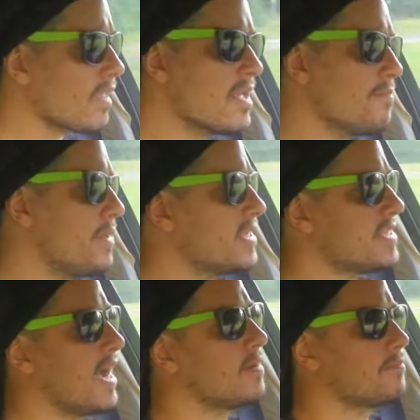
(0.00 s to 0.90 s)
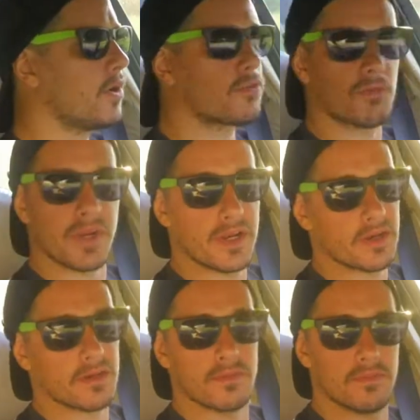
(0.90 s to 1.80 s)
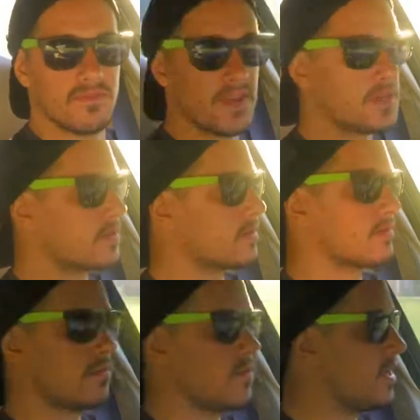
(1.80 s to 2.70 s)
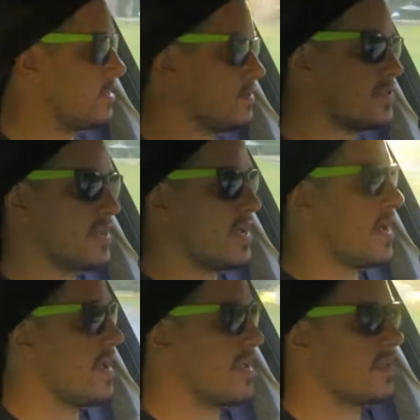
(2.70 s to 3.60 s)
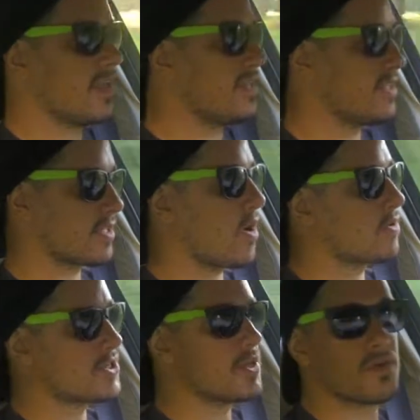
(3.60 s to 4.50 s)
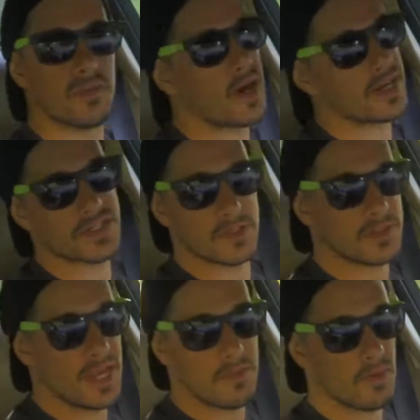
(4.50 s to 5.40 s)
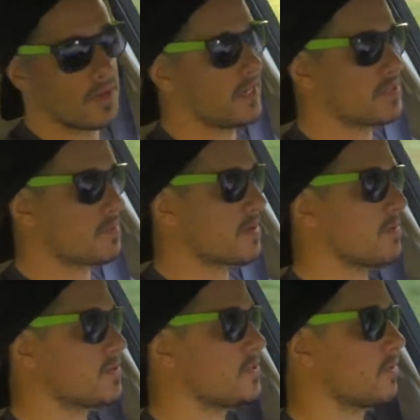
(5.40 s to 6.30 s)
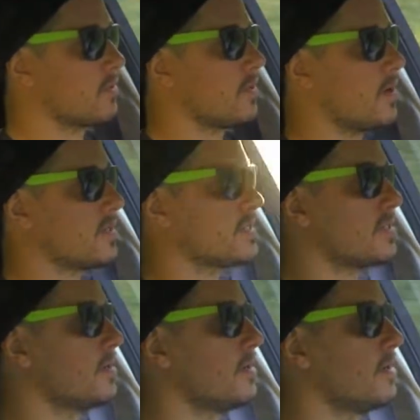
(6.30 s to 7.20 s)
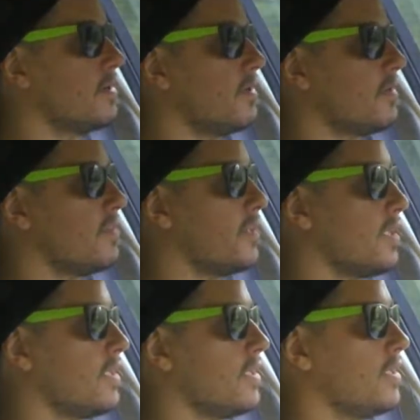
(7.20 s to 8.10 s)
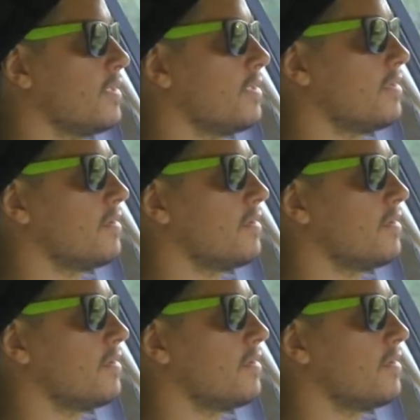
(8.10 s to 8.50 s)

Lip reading: It bent out both rear fender wells, and the car's a unibody, so at that point it's pretty much a total loss. The